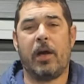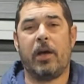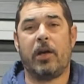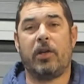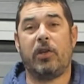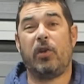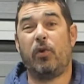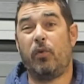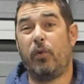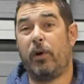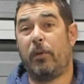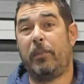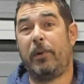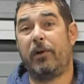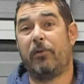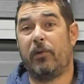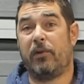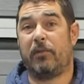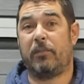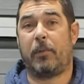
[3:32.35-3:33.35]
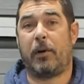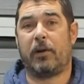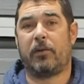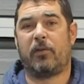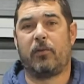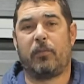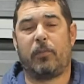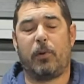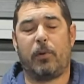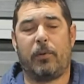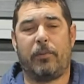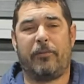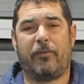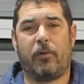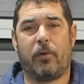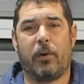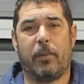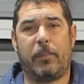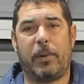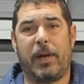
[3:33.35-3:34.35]
you will be responsible
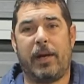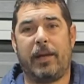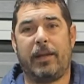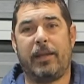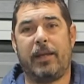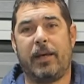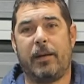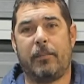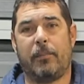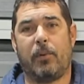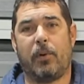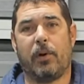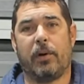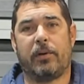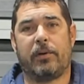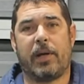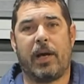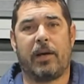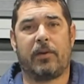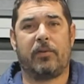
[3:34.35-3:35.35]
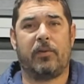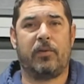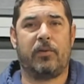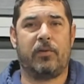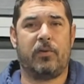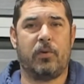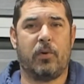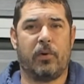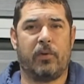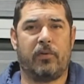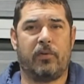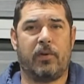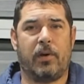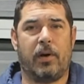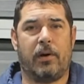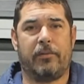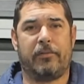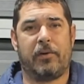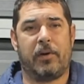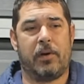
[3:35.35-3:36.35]
for paying the import taxes yourself.